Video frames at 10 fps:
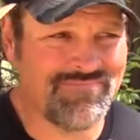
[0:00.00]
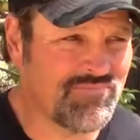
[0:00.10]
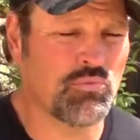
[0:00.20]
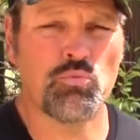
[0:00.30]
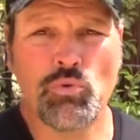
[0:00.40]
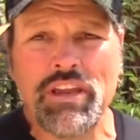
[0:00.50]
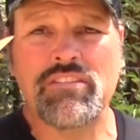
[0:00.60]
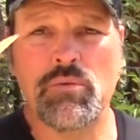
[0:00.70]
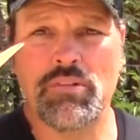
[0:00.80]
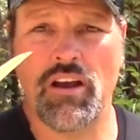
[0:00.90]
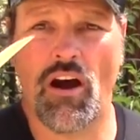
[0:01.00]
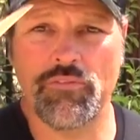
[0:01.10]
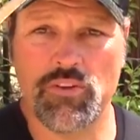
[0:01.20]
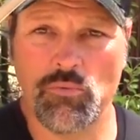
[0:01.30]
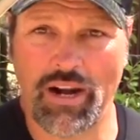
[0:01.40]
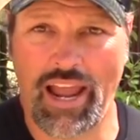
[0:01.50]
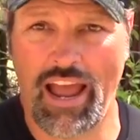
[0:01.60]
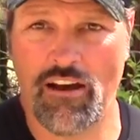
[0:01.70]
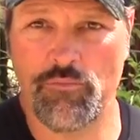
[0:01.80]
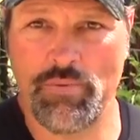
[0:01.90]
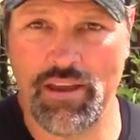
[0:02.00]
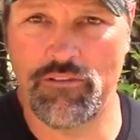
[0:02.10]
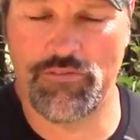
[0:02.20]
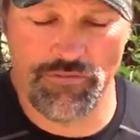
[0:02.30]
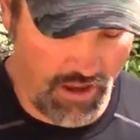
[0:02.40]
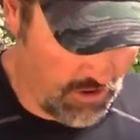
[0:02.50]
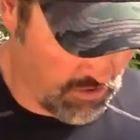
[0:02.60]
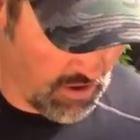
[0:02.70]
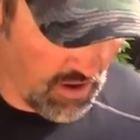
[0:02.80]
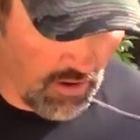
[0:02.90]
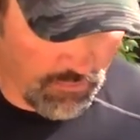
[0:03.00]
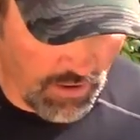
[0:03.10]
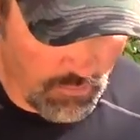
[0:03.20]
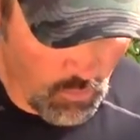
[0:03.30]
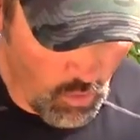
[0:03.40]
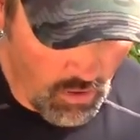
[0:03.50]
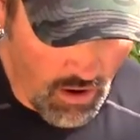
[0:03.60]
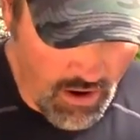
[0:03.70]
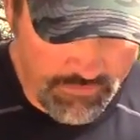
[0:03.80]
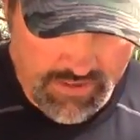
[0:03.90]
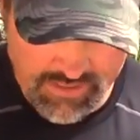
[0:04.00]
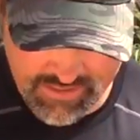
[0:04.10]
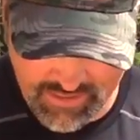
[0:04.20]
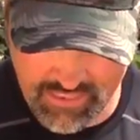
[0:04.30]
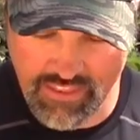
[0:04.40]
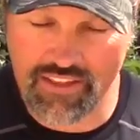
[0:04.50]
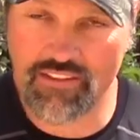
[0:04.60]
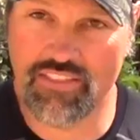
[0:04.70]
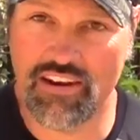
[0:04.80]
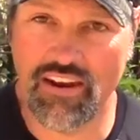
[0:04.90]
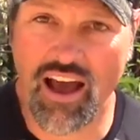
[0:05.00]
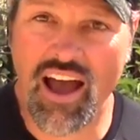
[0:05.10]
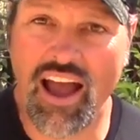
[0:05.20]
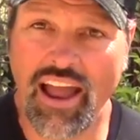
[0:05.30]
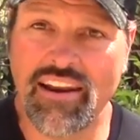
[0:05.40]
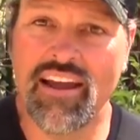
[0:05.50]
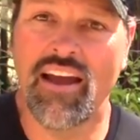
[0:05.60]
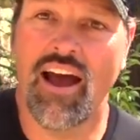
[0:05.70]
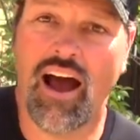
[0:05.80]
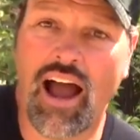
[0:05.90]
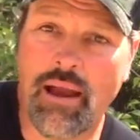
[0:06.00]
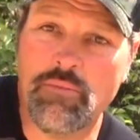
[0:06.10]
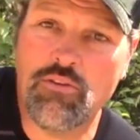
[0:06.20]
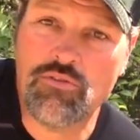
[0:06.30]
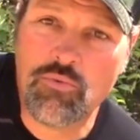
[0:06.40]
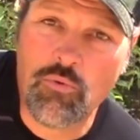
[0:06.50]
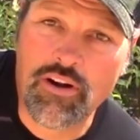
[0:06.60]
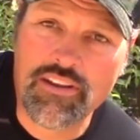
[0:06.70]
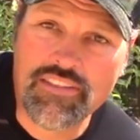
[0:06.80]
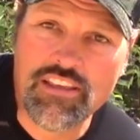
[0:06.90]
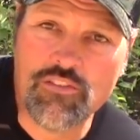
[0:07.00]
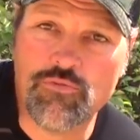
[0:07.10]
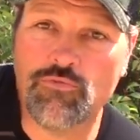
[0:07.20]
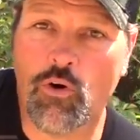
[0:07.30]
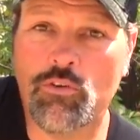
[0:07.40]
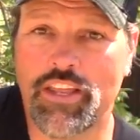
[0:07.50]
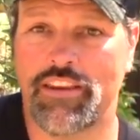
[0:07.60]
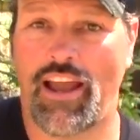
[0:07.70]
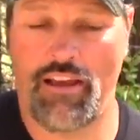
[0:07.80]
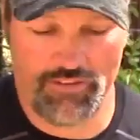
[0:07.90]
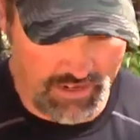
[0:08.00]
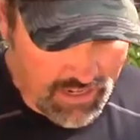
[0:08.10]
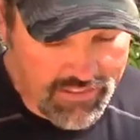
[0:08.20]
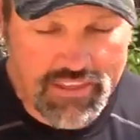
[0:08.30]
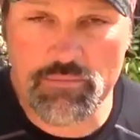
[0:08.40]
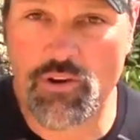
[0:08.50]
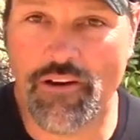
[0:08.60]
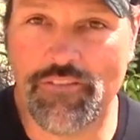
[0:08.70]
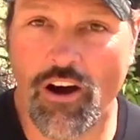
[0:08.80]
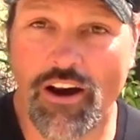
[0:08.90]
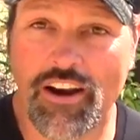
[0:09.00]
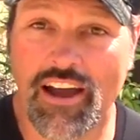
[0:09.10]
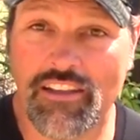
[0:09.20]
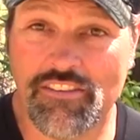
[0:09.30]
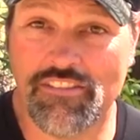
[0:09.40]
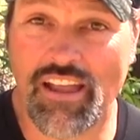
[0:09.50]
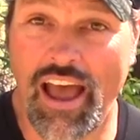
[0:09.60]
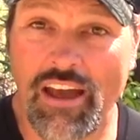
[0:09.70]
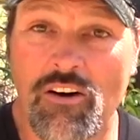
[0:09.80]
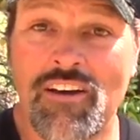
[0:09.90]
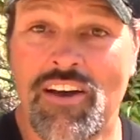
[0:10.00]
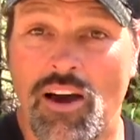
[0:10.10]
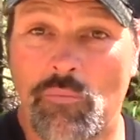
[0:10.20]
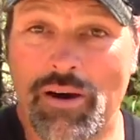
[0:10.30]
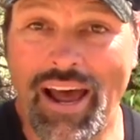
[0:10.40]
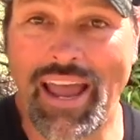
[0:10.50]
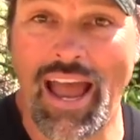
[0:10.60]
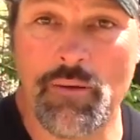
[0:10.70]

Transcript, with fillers: reasonably often when I have big fish. But more often than, the, than not, I'm using one of these folding knives. And these seem to have gone out of style, but I